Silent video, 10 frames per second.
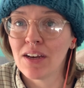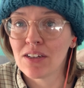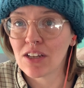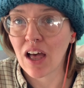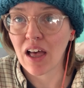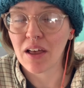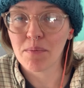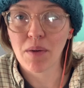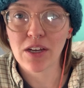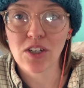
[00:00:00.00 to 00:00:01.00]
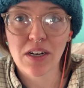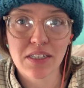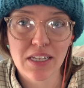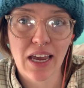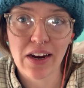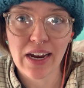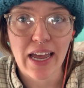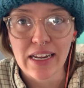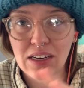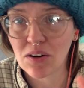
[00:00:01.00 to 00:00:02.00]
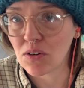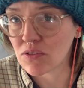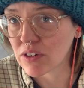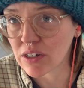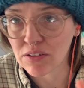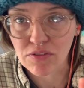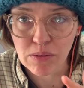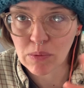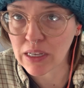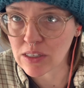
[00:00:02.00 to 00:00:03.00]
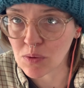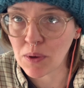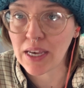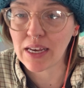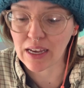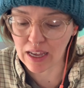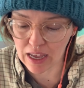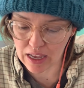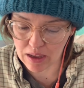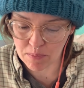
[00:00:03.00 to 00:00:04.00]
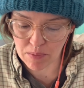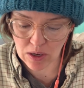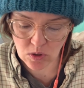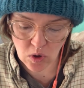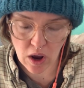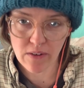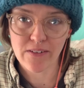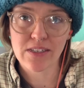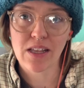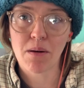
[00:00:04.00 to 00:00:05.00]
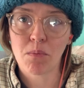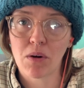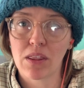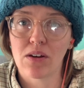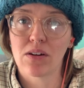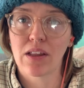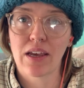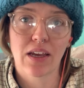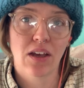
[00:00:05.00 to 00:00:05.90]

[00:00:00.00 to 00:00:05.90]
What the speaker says: I try not to carry any over from week to week. I do harvest them when they're like